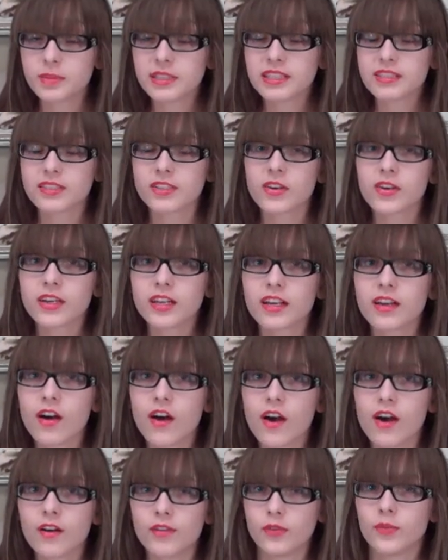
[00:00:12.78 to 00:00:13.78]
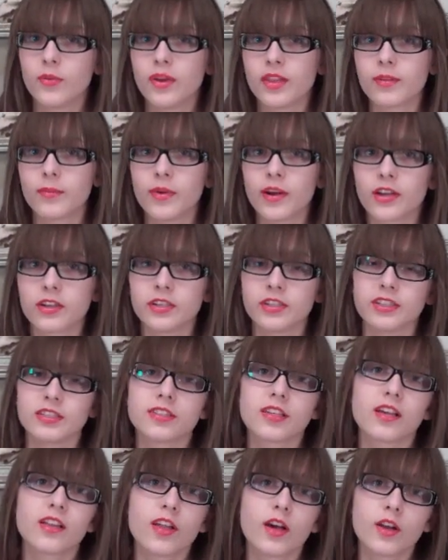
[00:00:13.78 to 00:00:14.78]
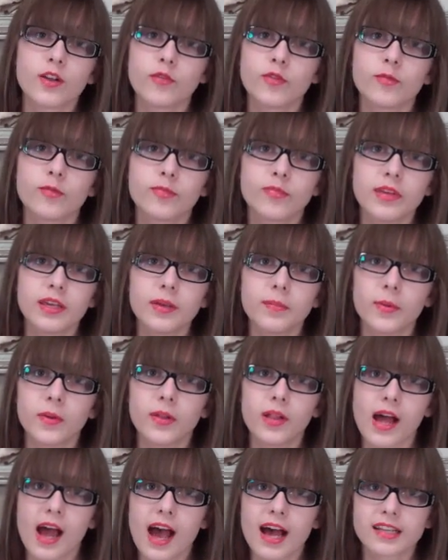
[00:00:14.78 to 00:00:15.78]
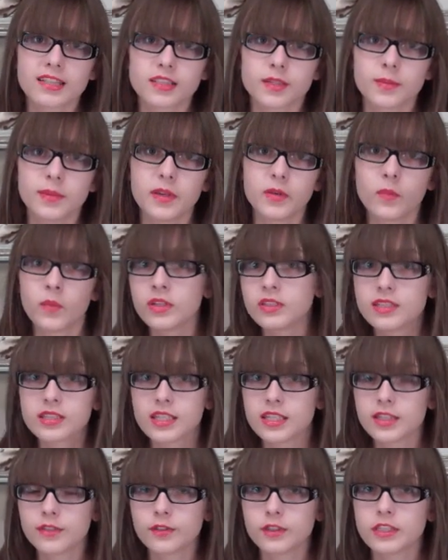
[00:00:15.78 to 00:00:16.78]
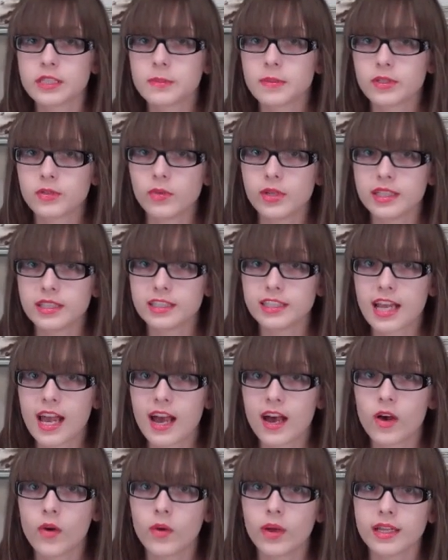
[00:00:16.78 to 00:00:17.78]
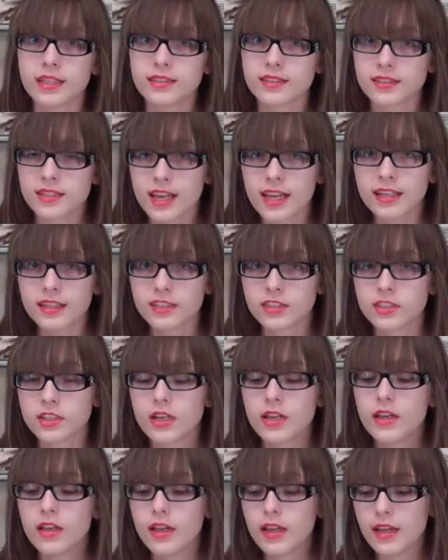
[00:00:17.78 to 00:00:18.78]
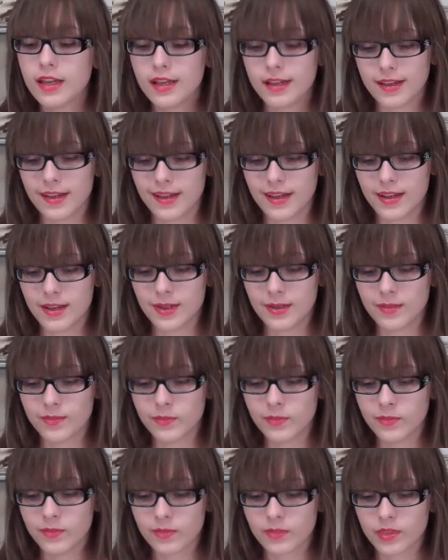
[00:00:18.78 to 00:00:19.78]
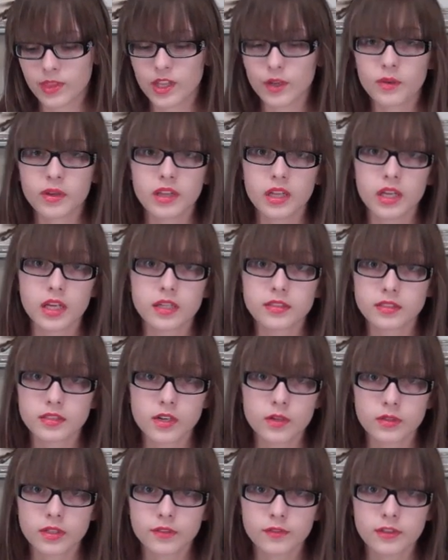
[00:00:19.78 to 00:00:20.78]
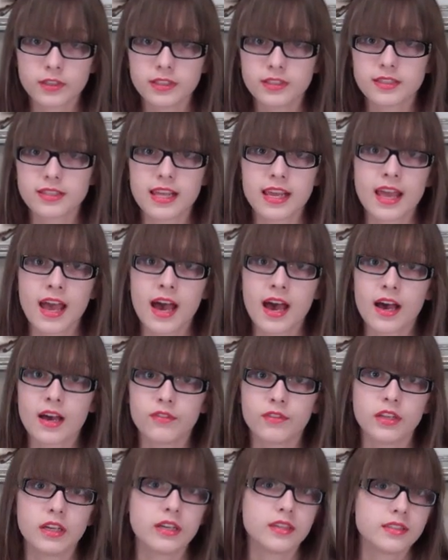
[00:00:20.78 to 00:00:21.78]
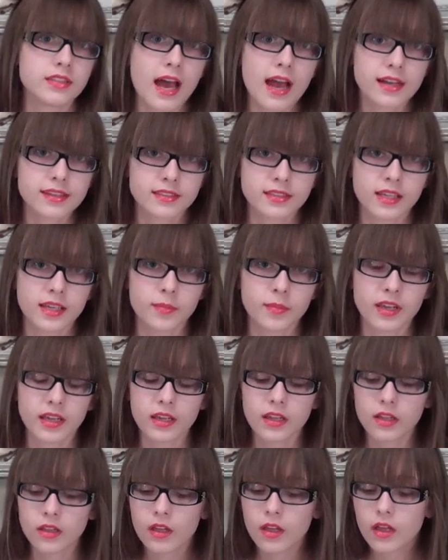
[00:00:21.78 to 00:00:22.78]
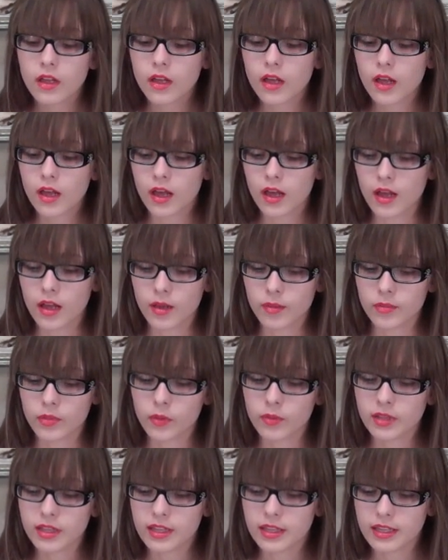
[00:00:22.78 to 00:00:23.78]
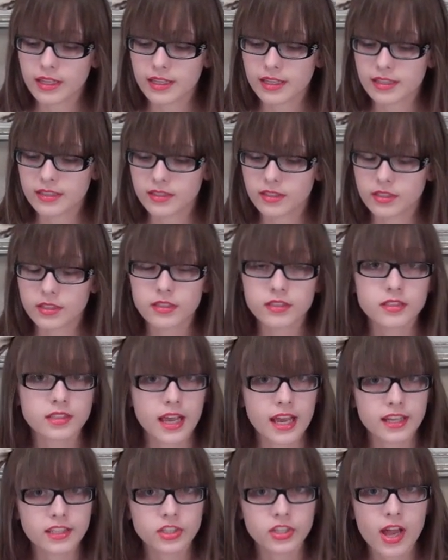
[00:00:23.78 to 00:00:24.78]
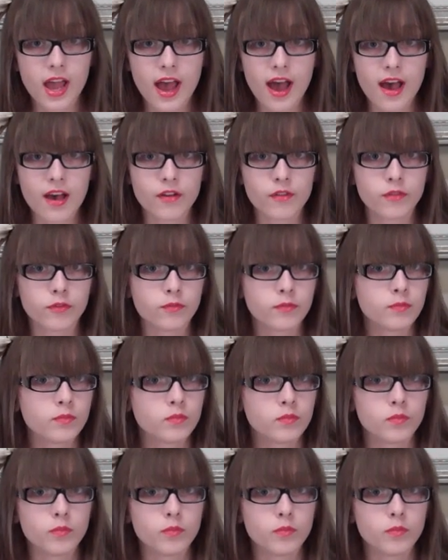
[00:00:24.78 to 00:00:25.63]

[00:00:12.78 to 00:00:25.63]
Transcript: to be starting off with markers. A lot of people ask me, what's the difference between Ciao and Sketch? There really is no difference. They have the exact same ink. The only thing is, Sketch have